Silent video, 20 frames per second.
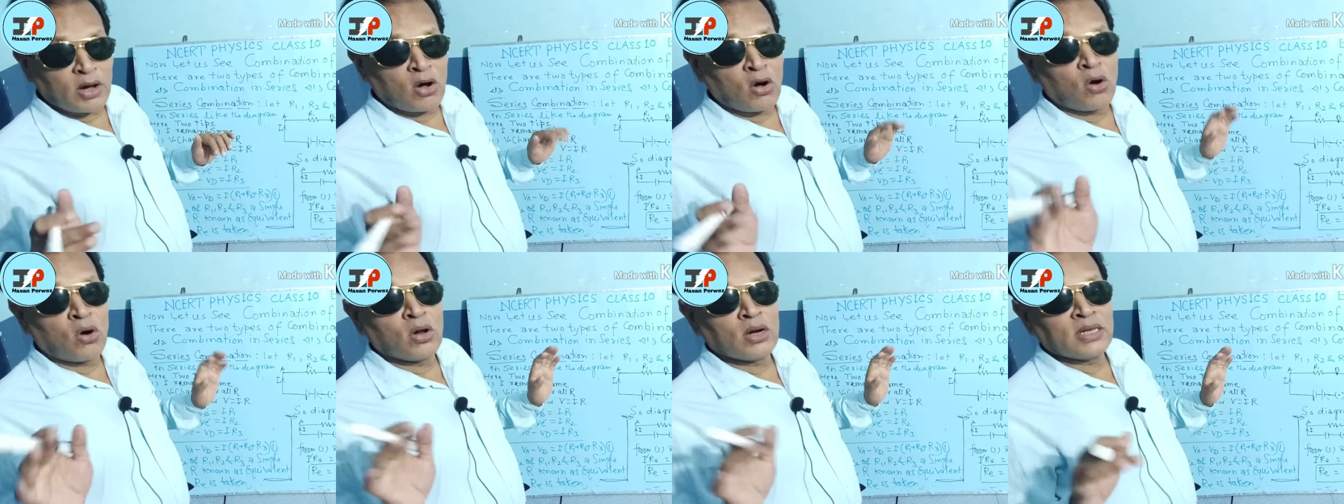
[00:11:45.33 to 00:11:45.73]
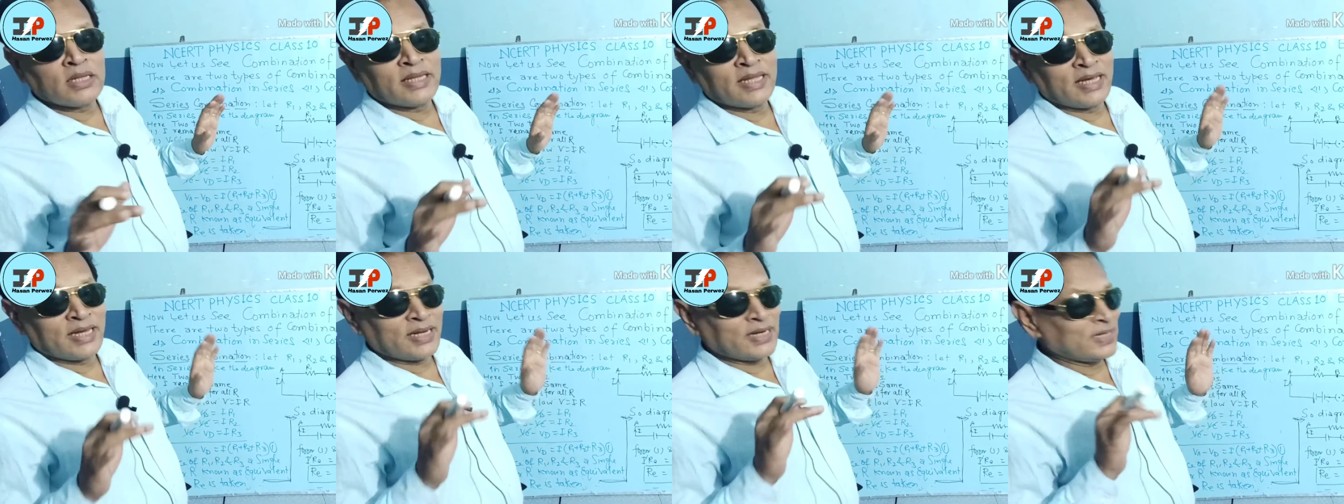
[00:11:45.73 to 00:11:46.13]
all
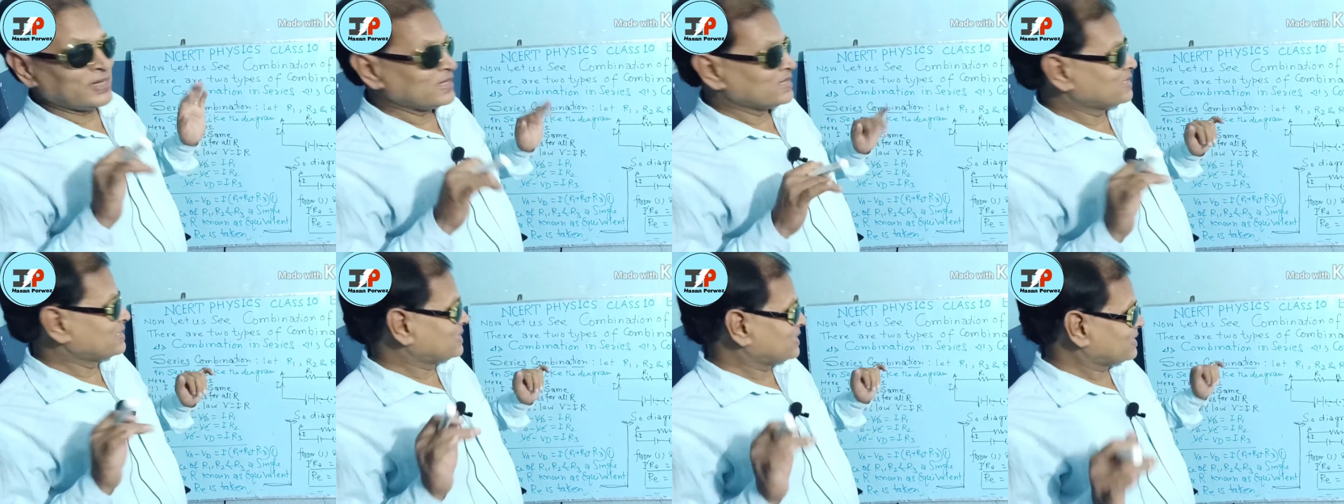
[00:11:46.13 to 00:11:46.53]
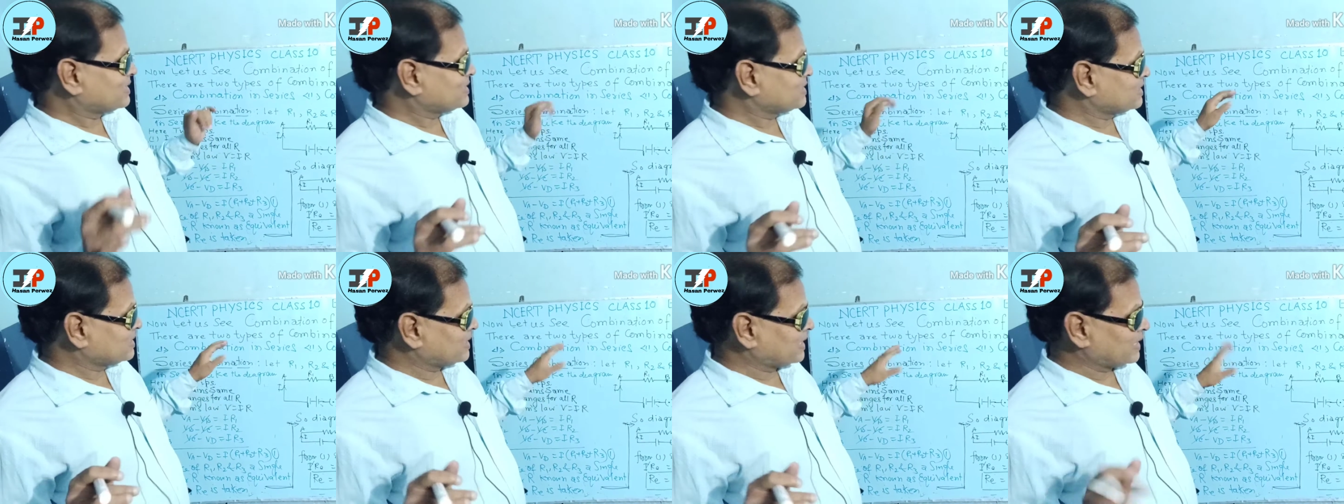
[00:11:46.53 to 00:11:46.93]
the
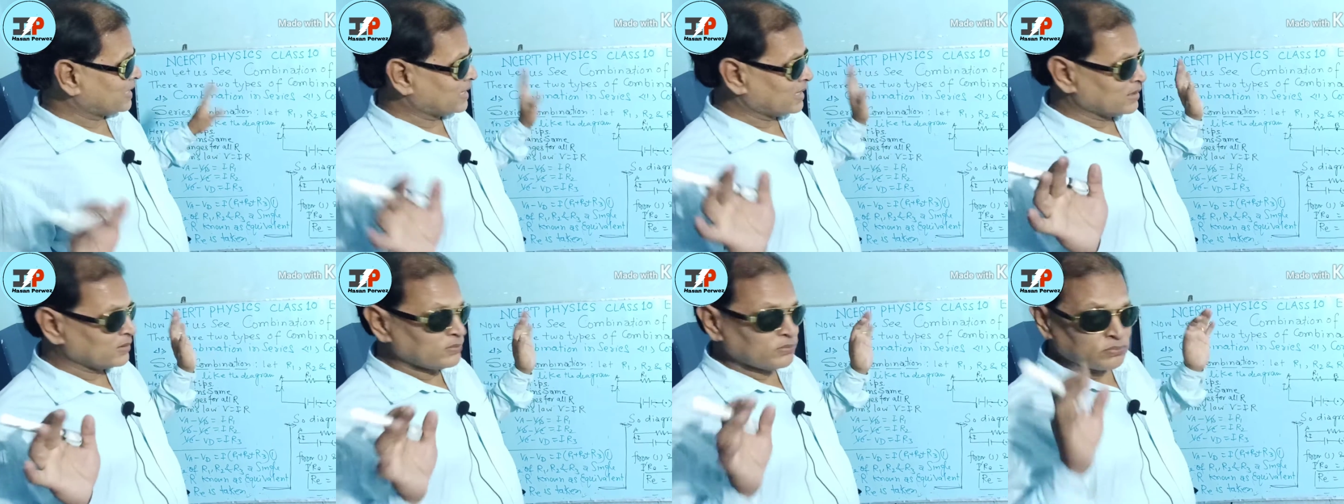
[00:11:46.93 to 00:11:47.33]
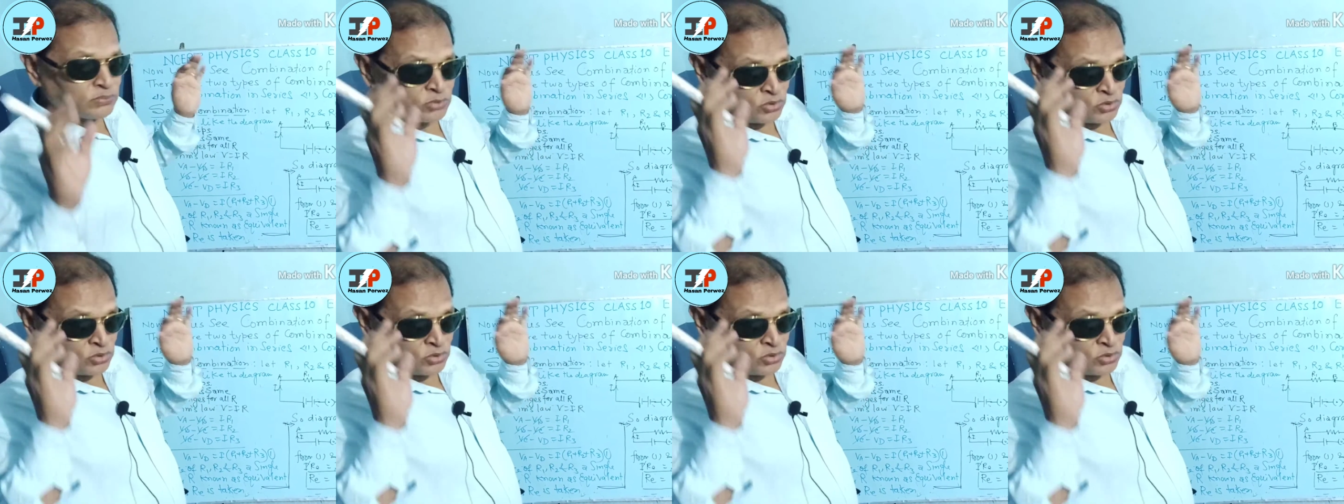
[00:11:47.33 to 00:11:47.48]
resistors taken